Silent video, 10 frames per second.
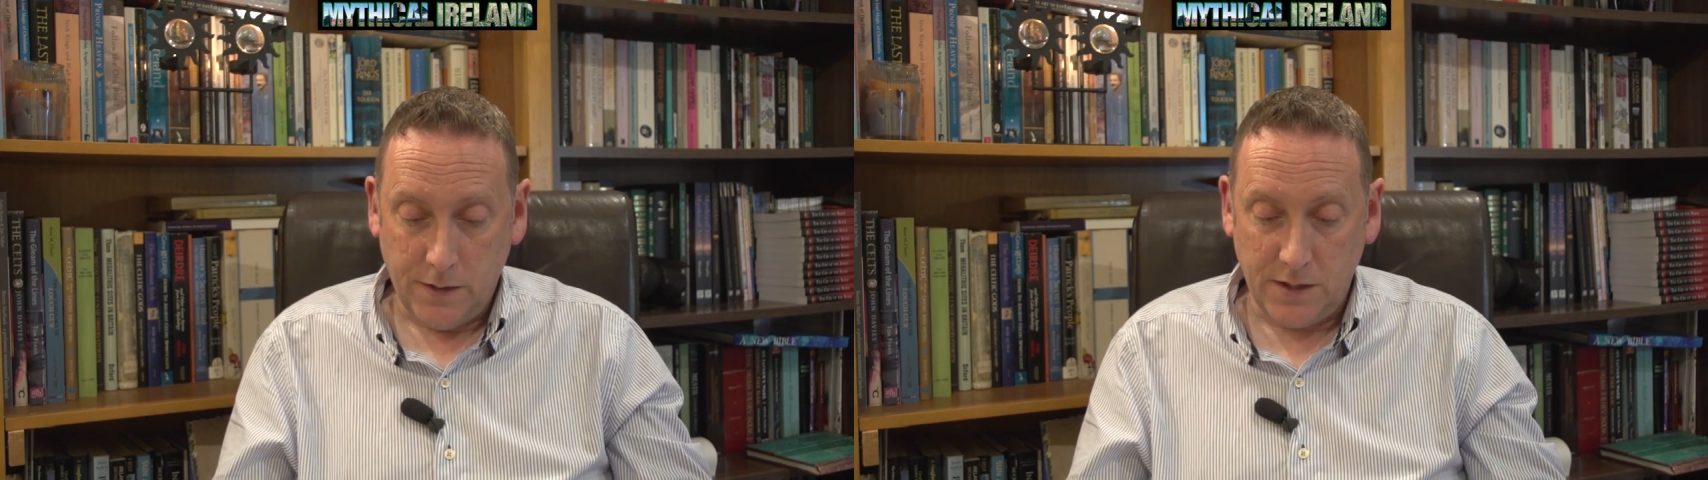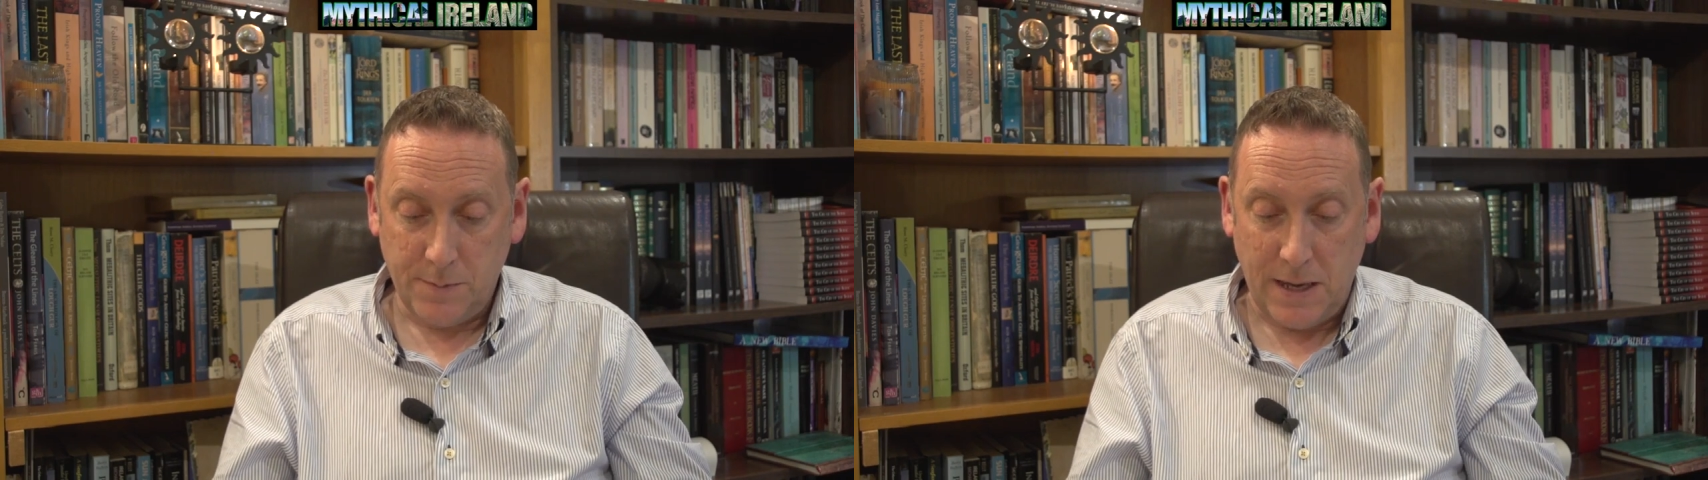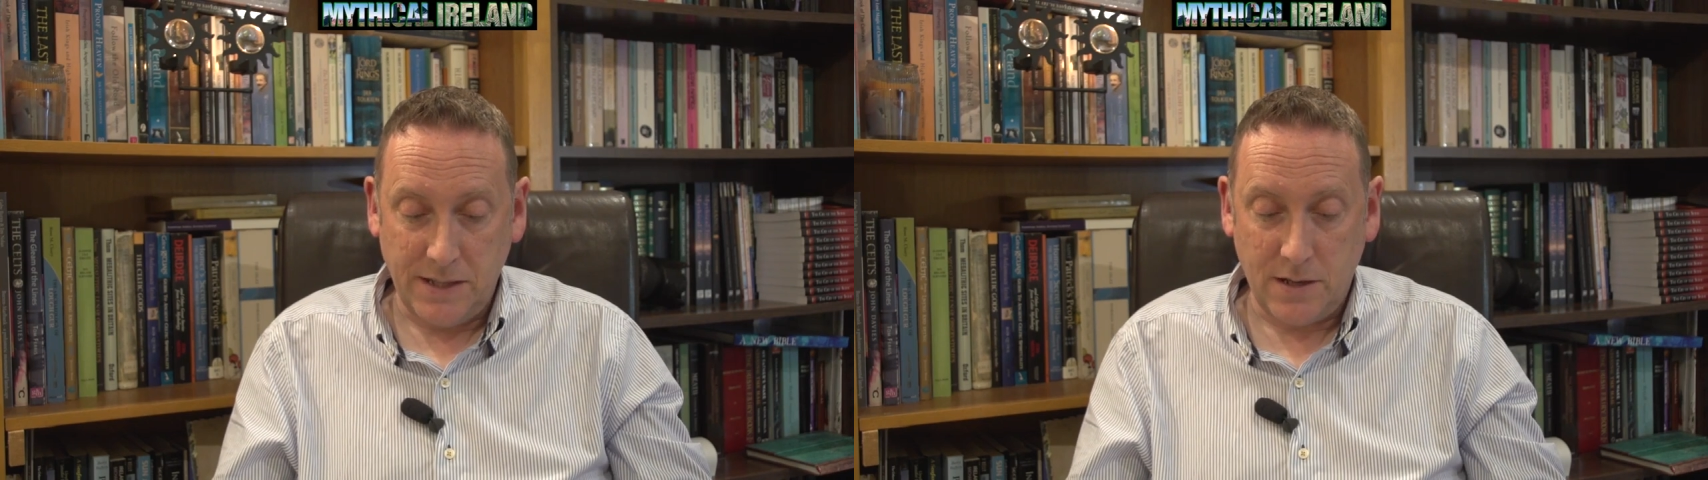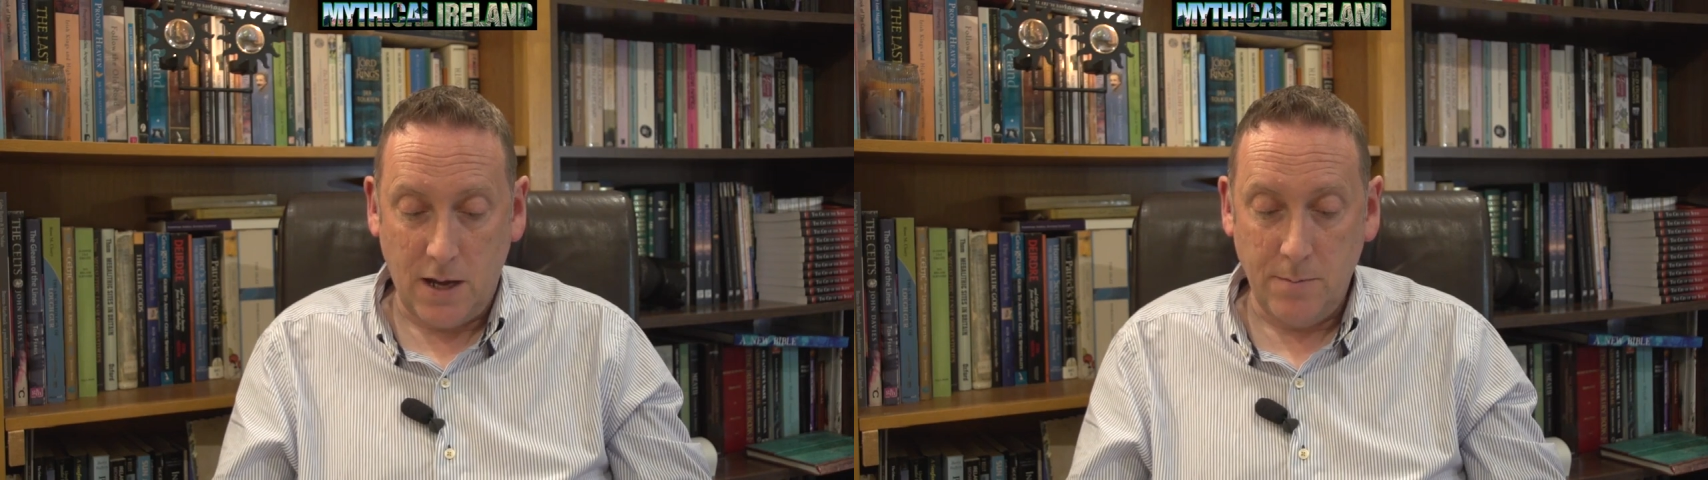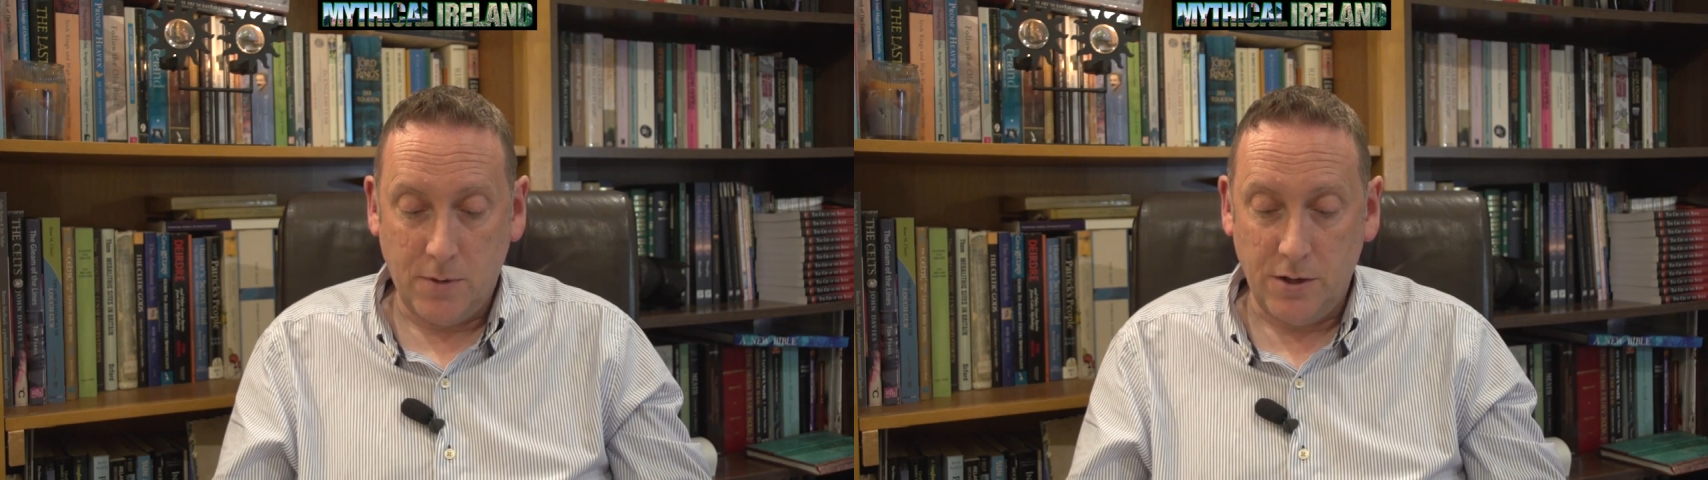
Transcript: The space-time